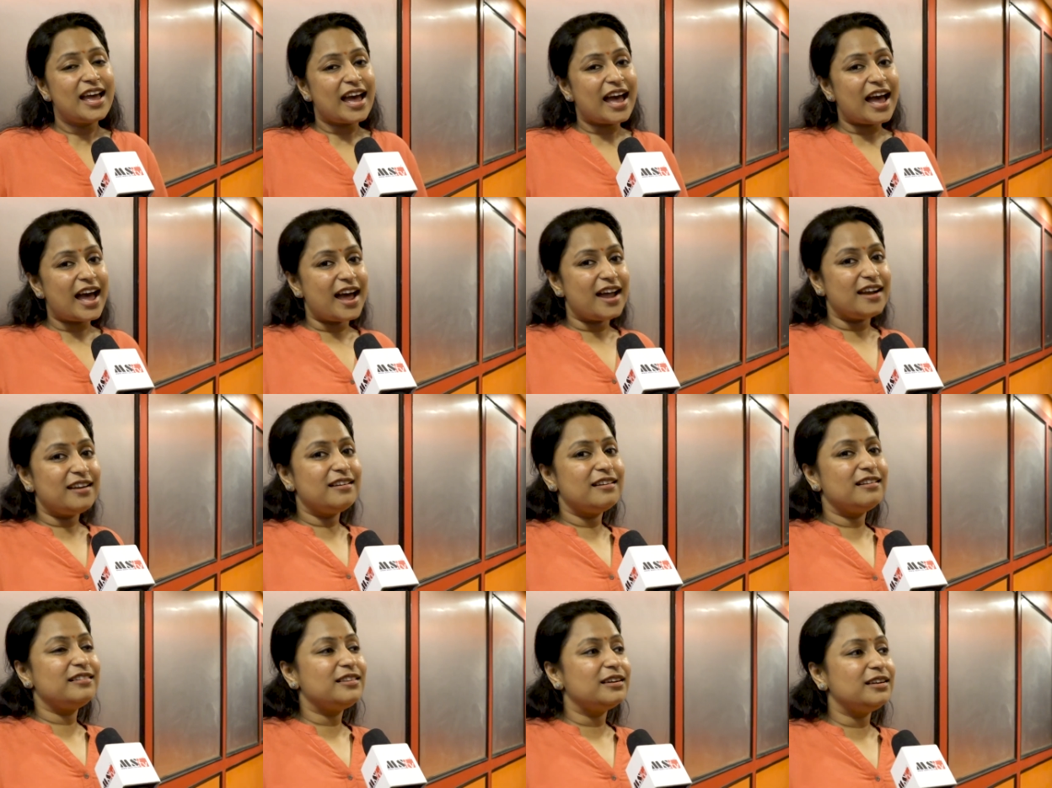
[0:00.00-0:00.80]
and
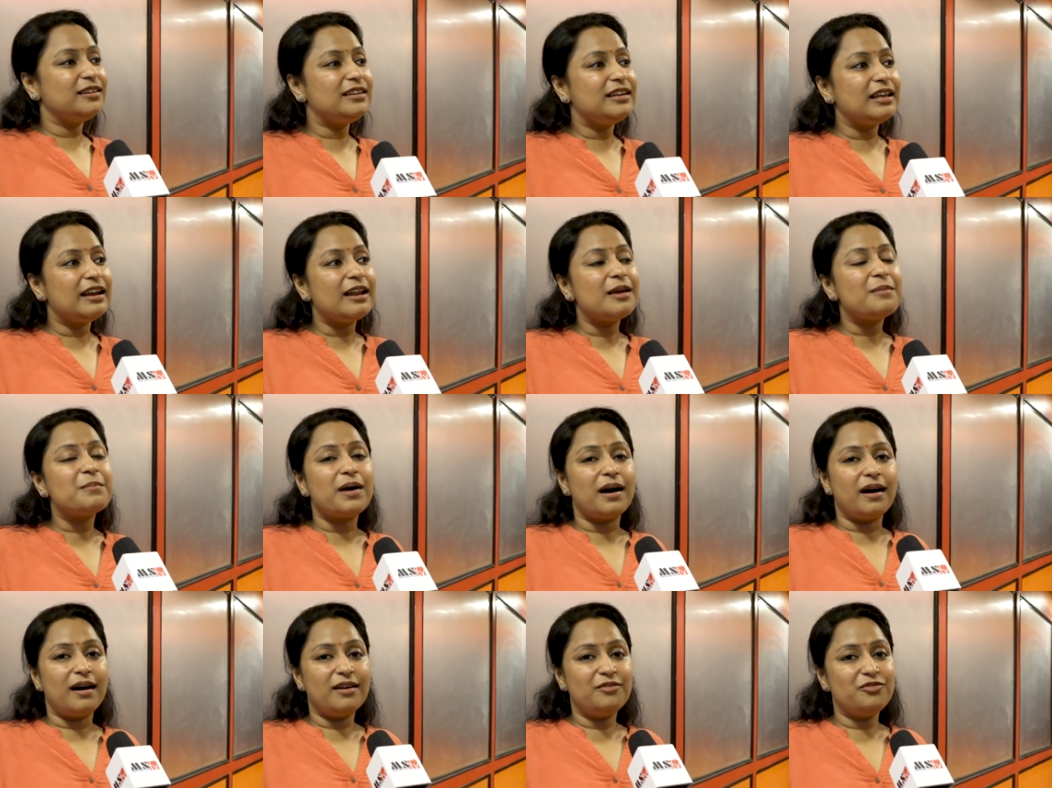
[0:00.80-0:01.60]
the
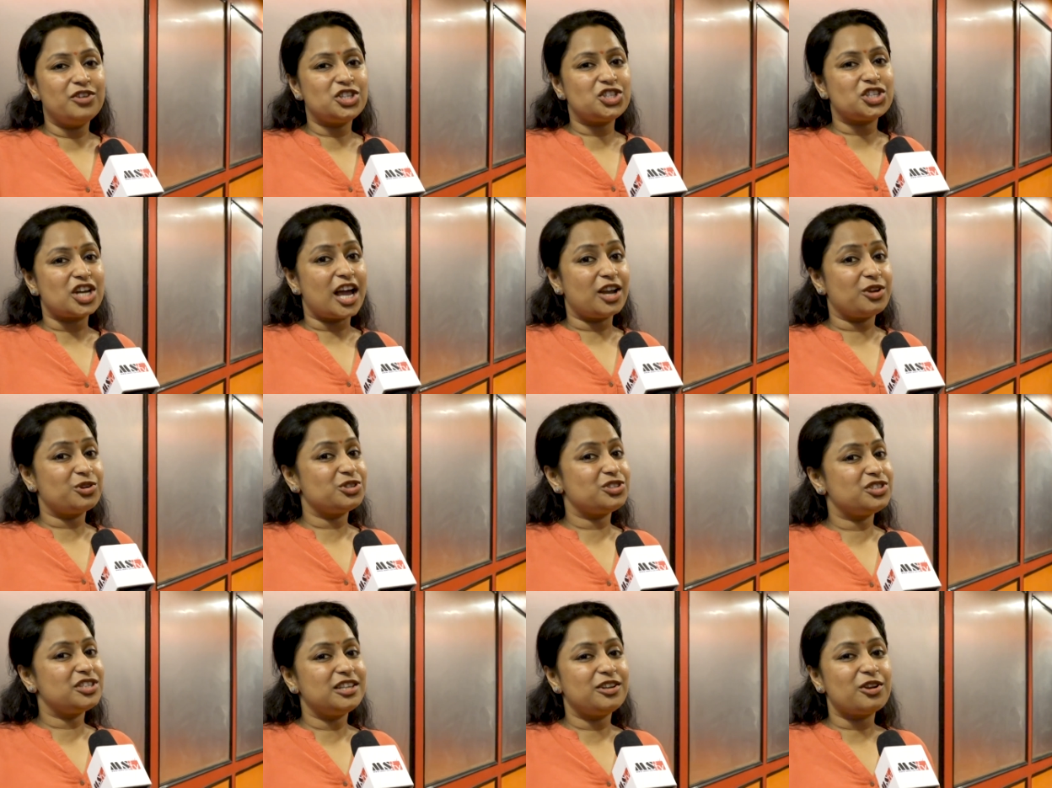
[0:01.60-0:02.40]
dilemma which I
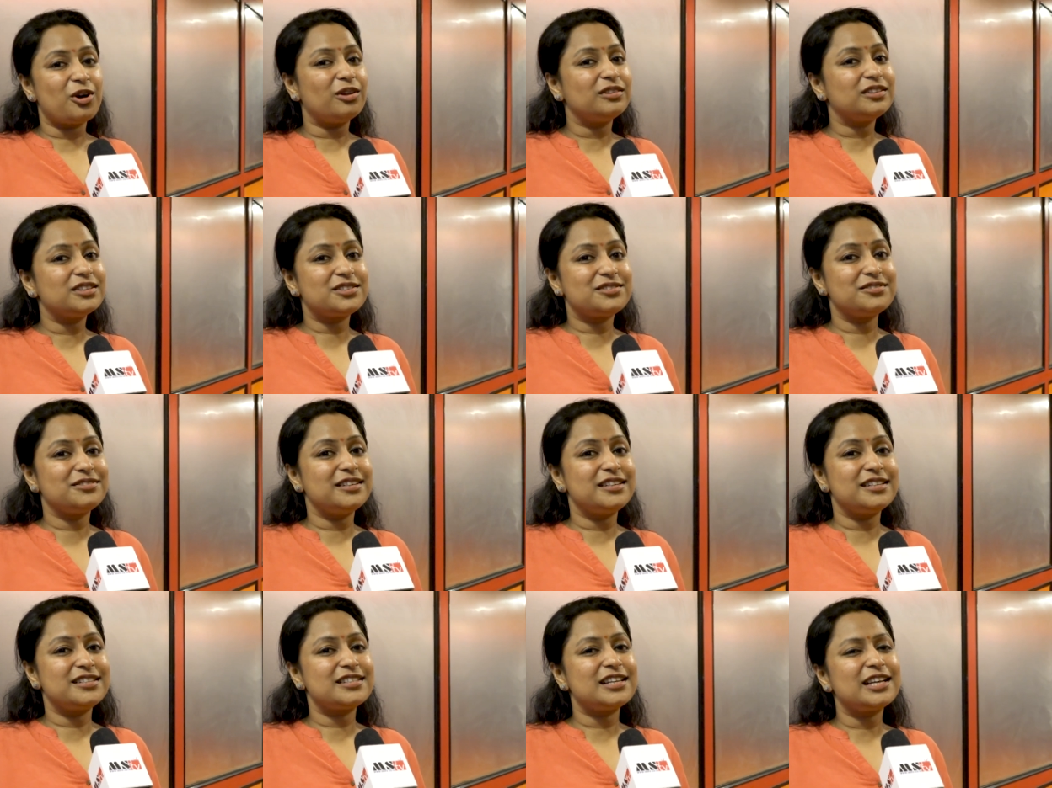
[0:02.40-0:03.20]
could see in all the
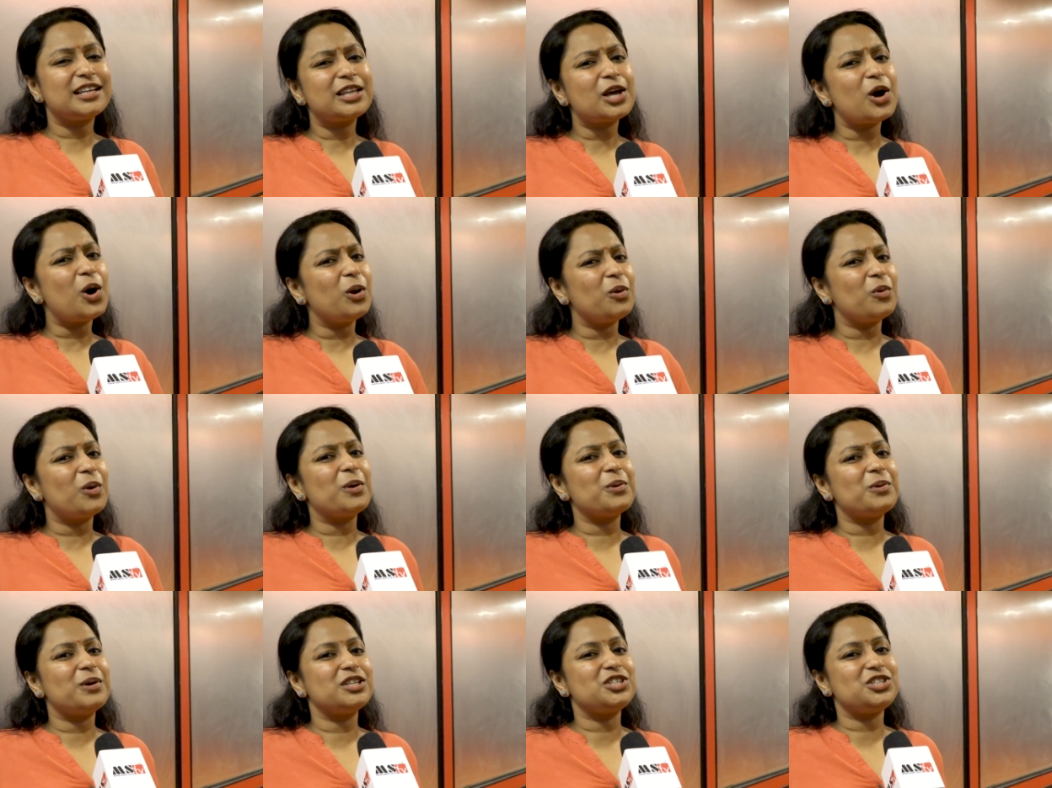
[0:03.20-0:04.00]
students is like they all
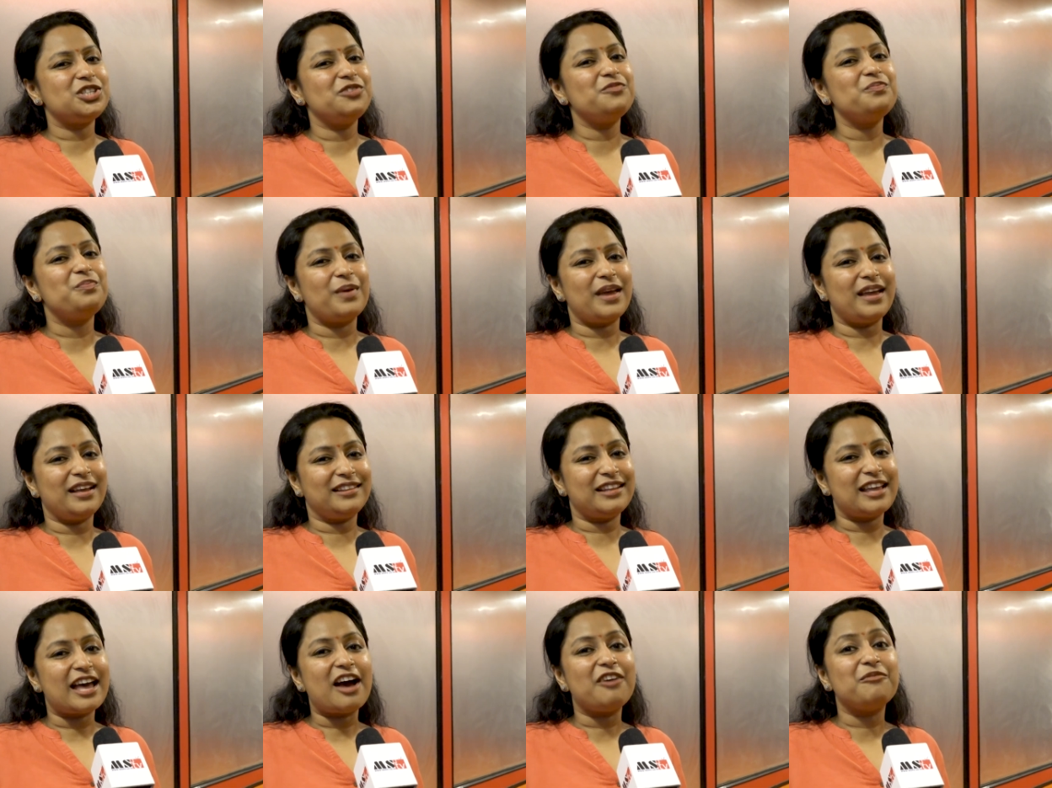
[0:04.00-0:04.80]
want to achieve
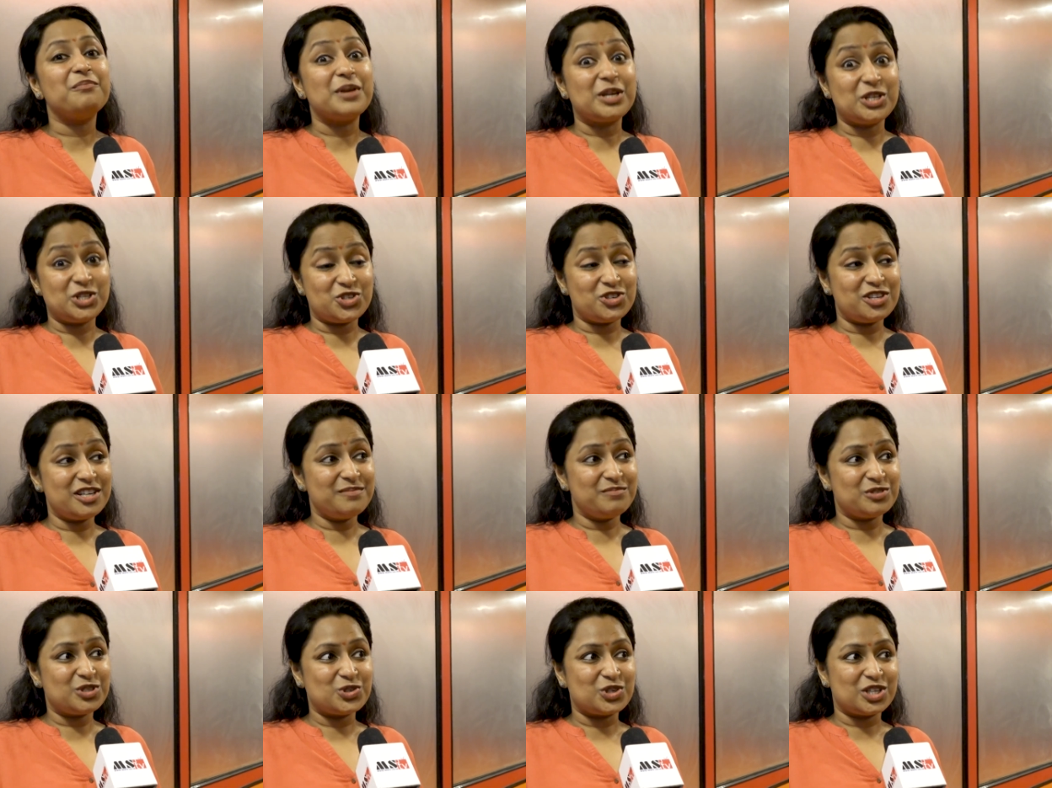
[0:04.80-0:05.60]
big, they have big
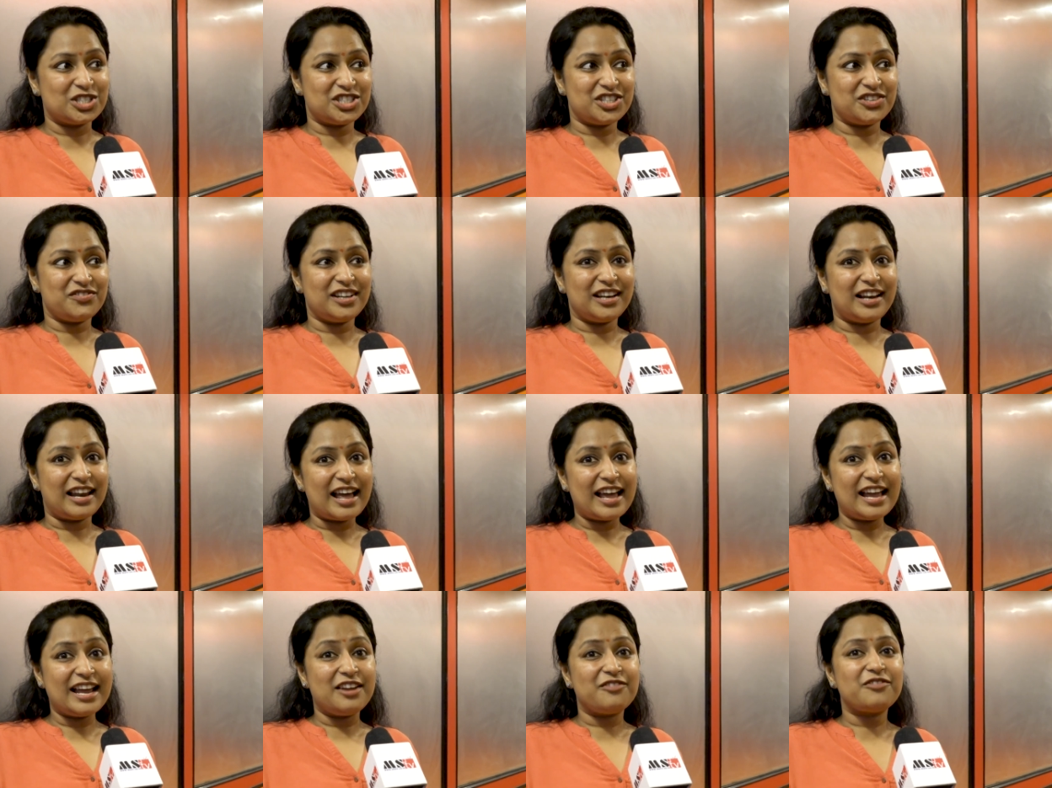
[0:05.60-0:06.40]
dreams to achieve in
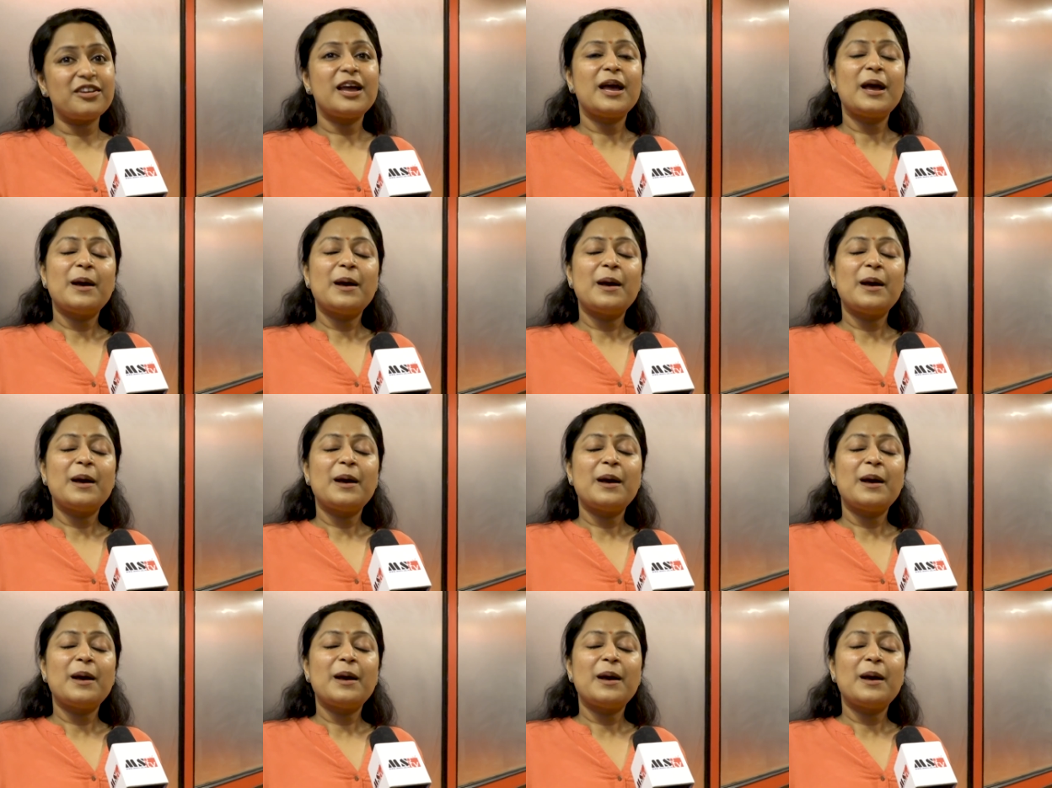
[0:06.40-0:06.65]
life,